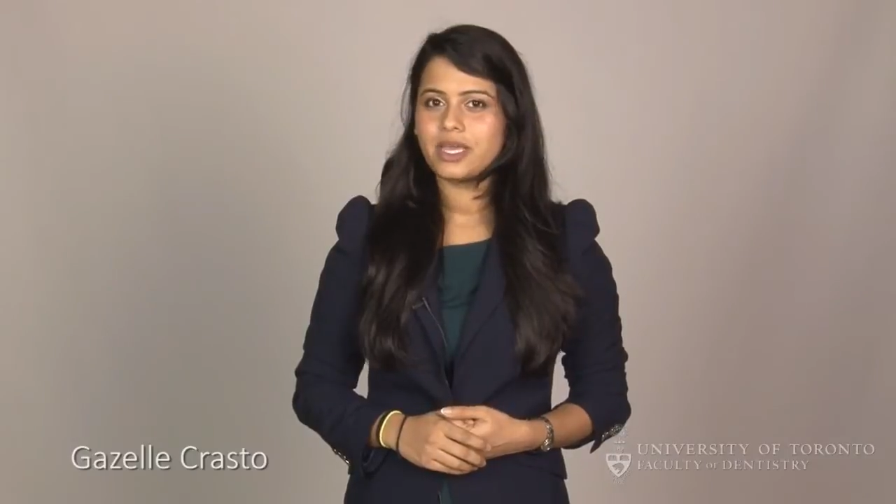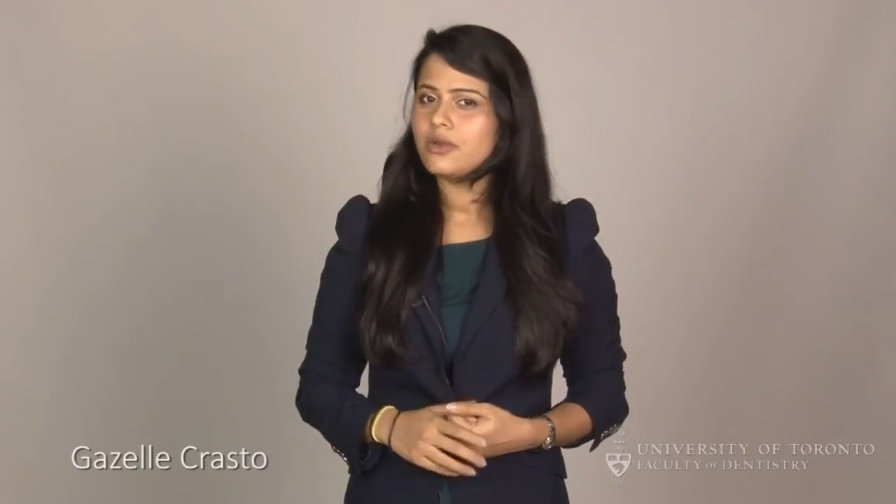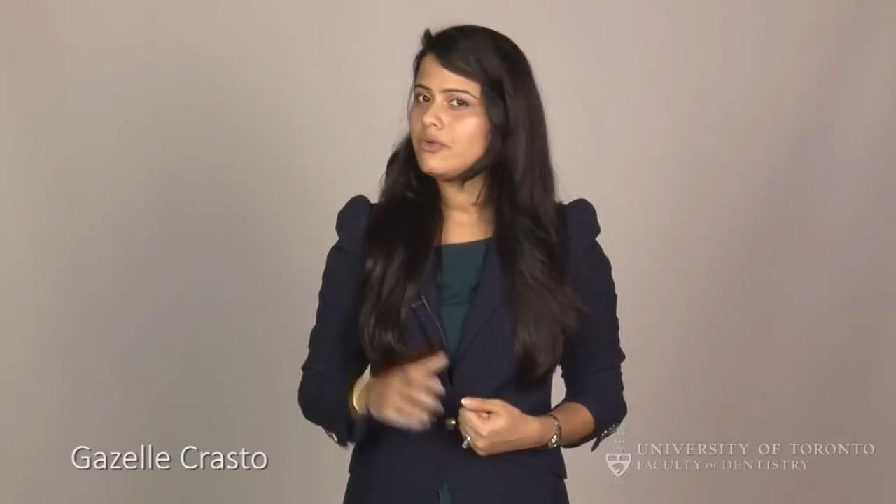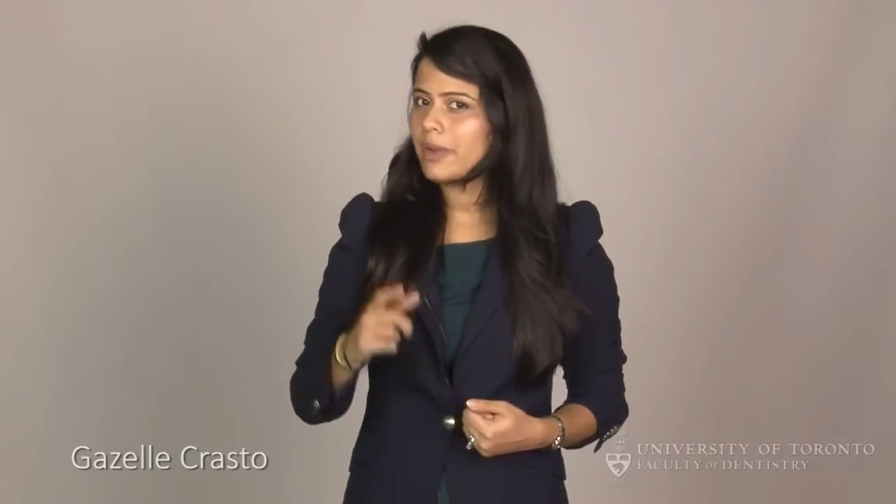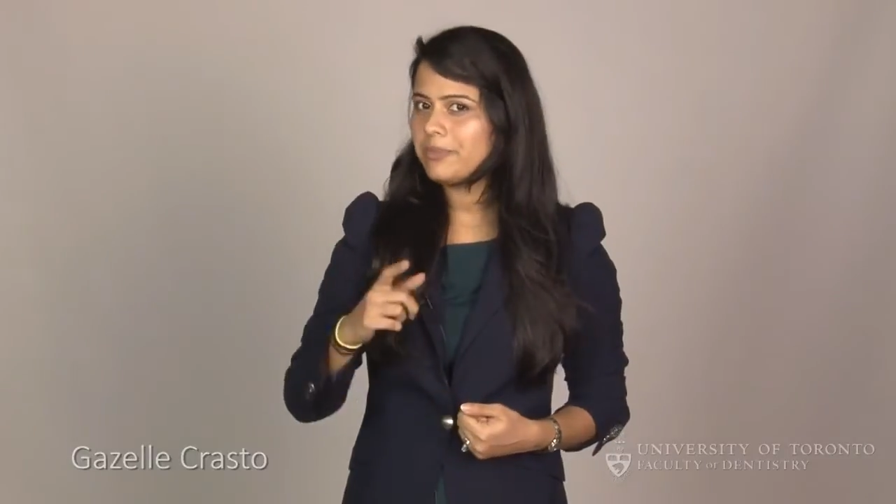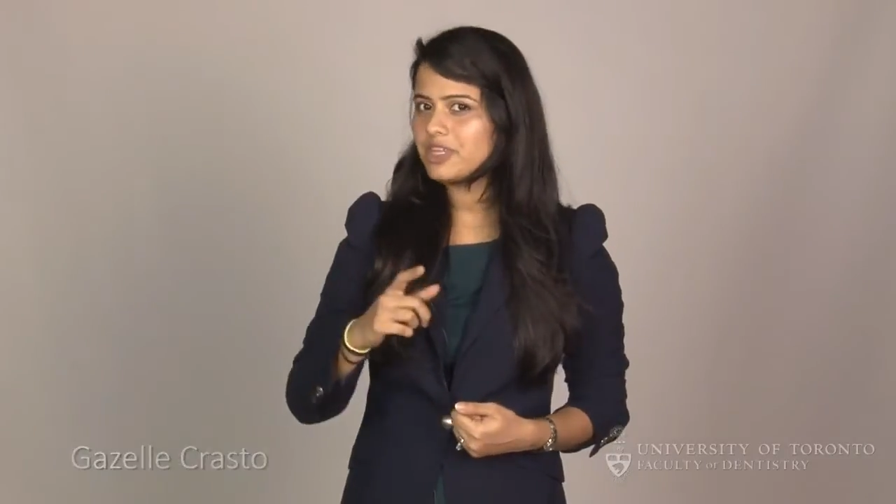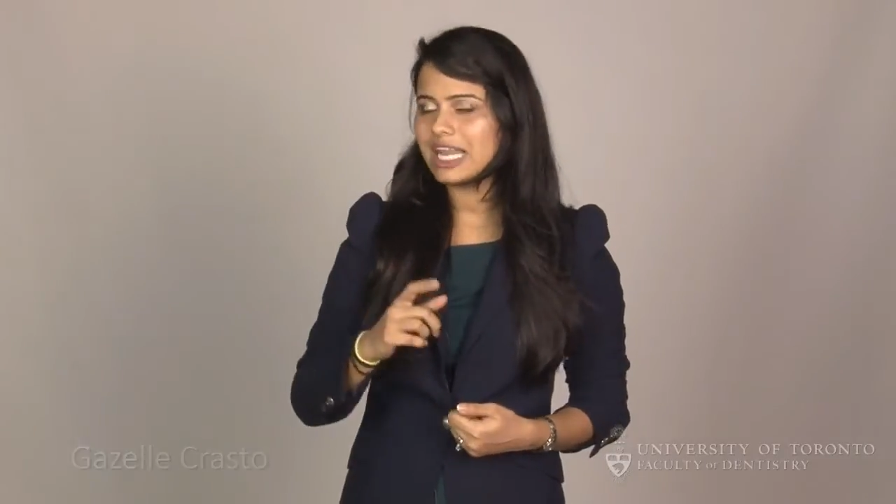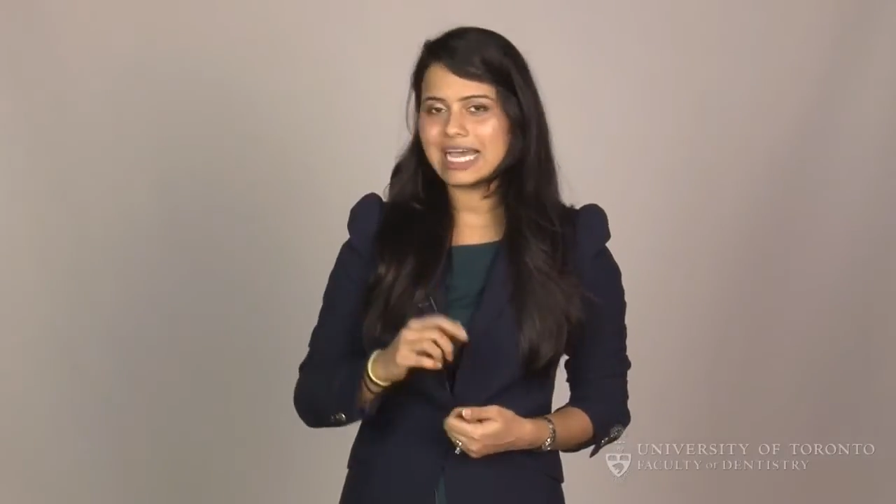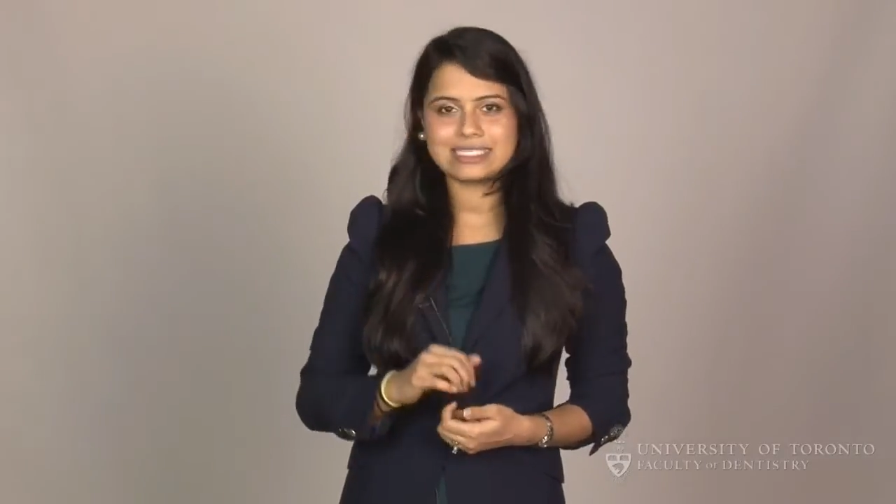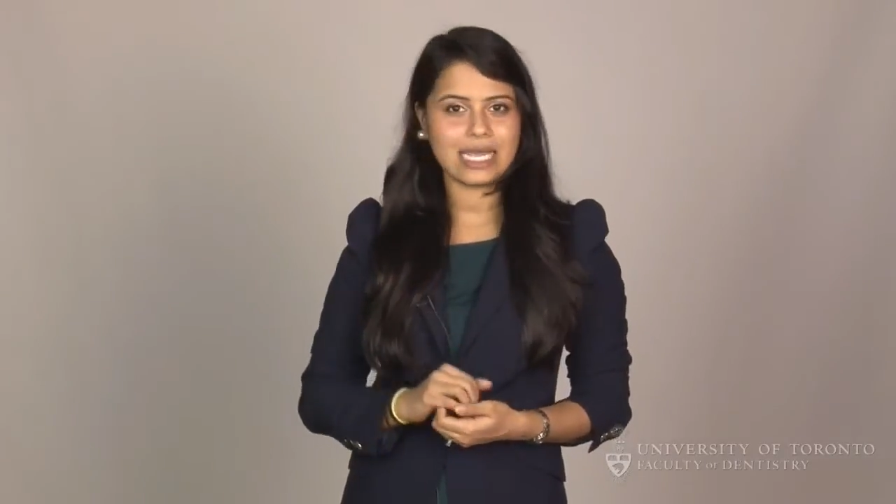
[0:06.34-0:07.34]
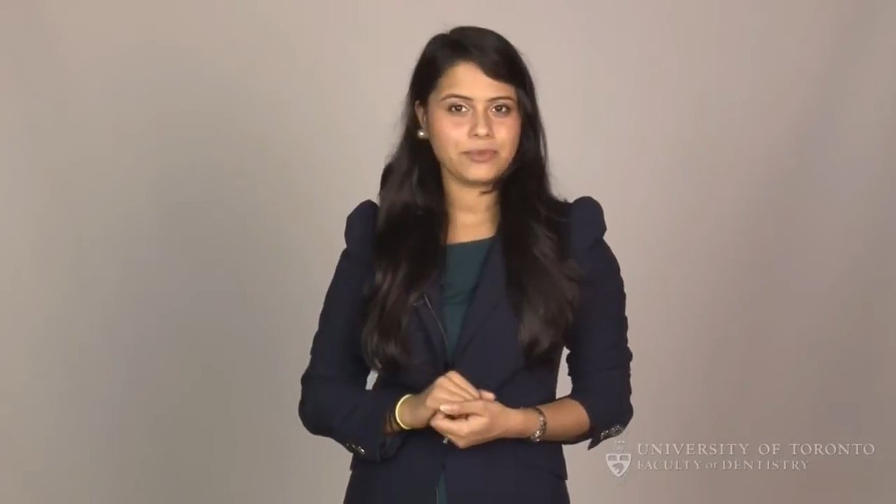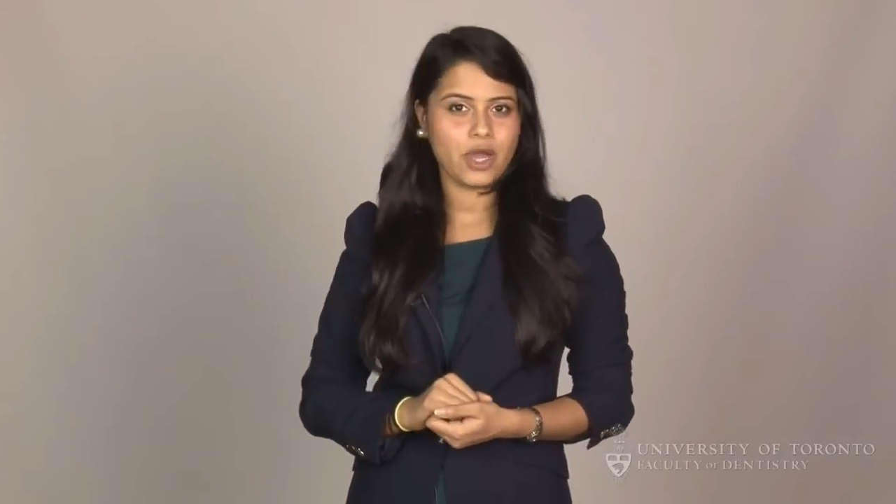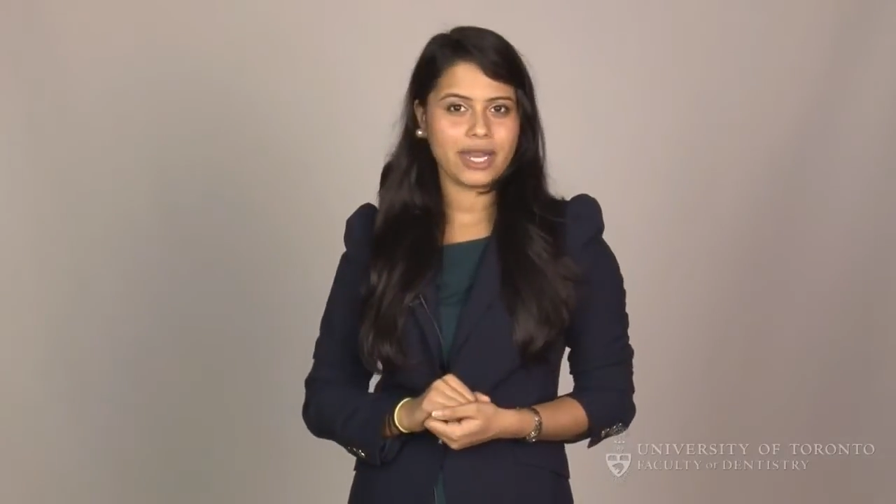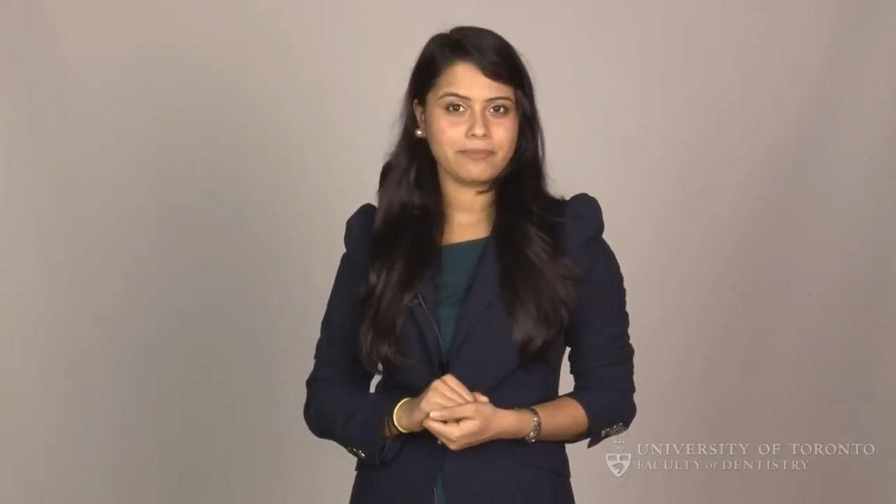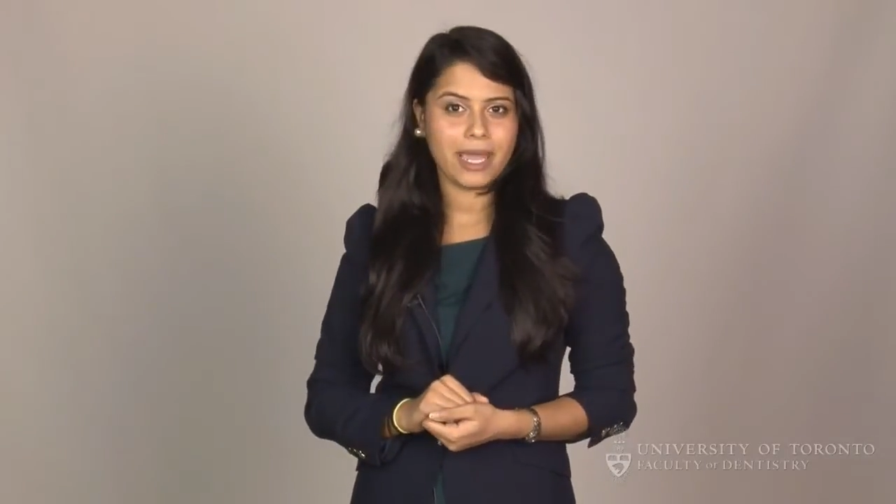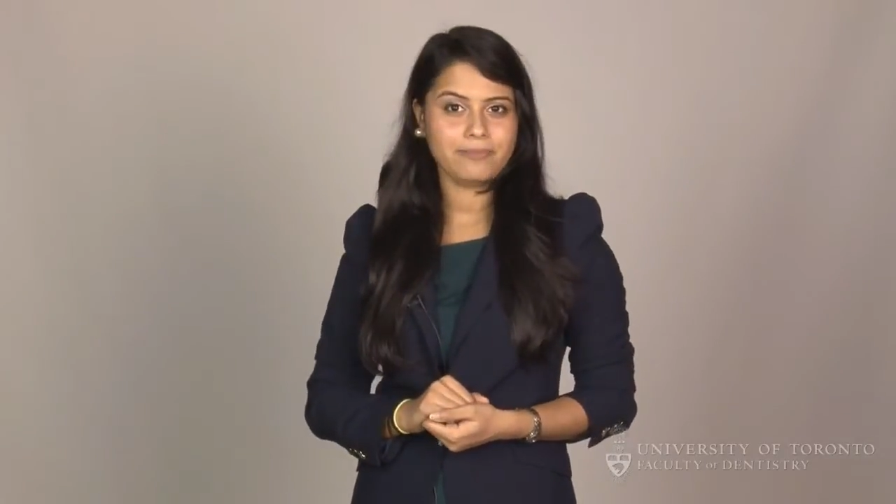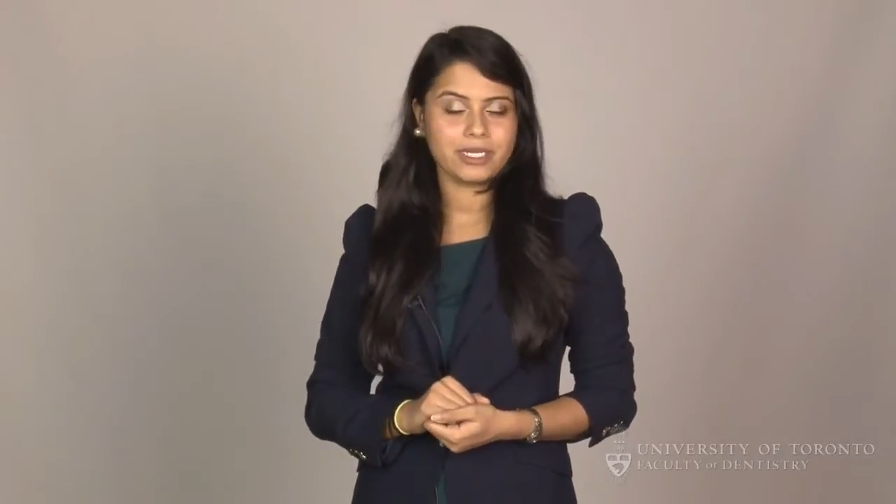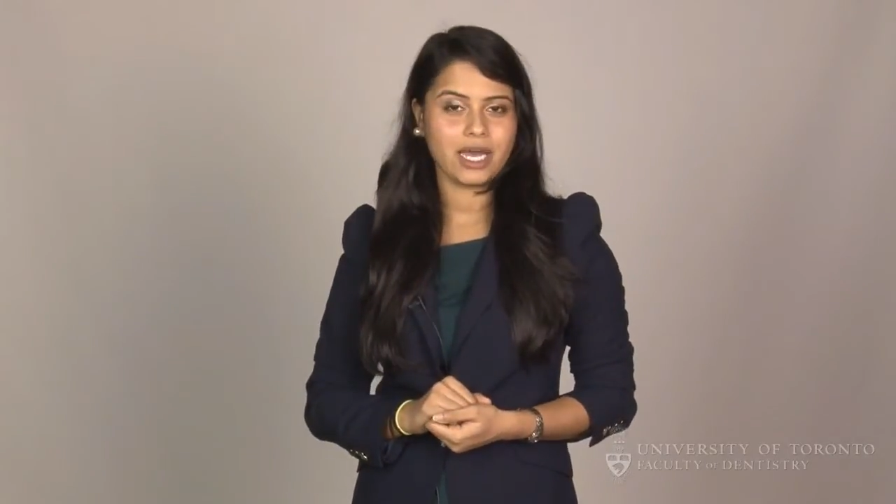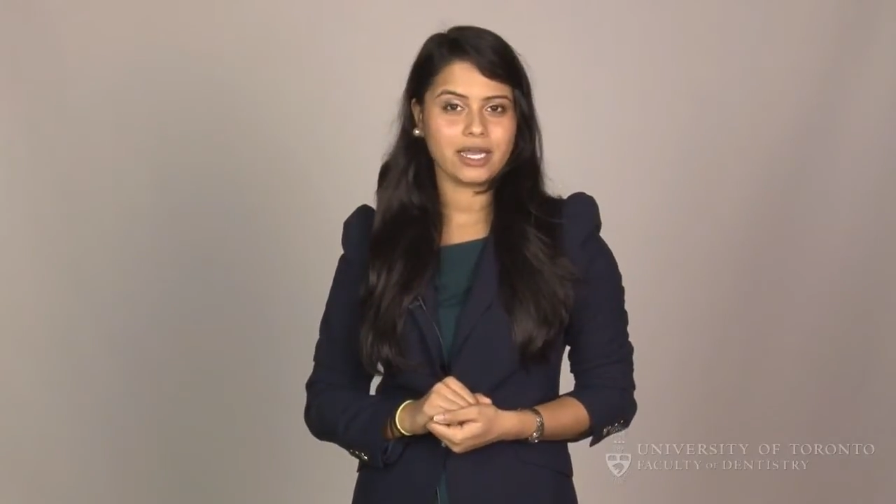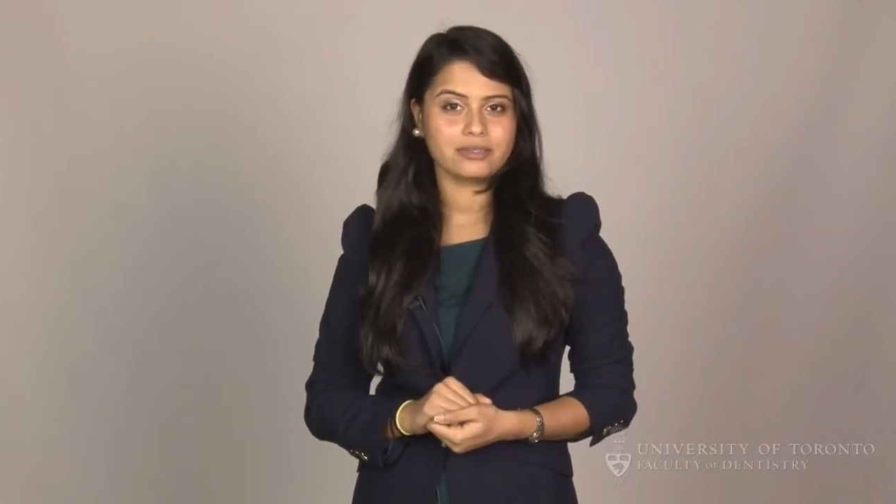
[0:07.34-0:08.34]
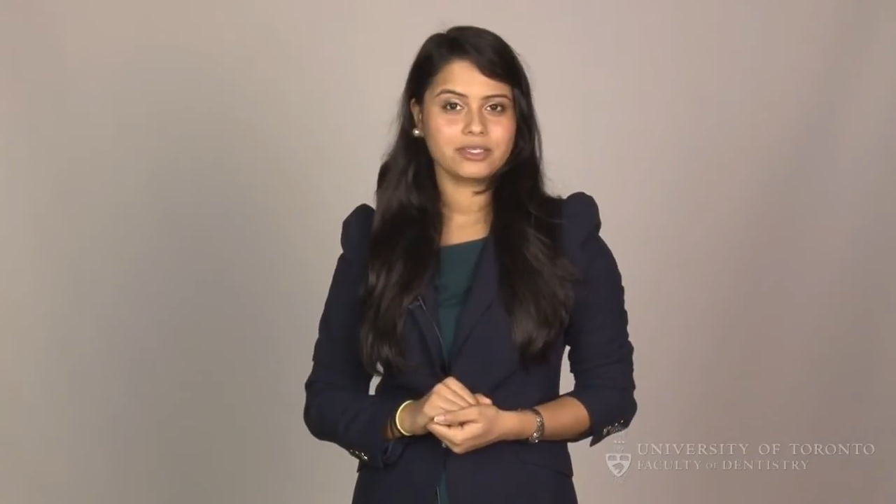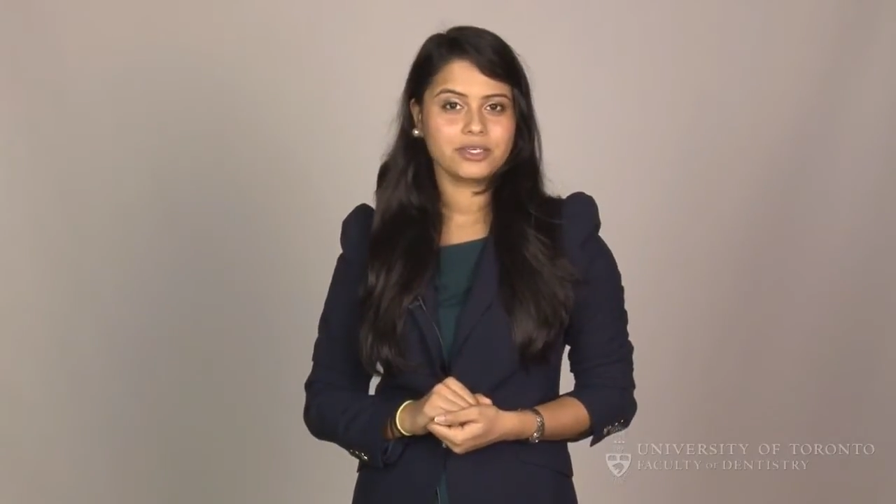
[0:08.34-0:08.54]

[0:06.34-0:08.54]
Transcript: Remember the last time you had a paper cut?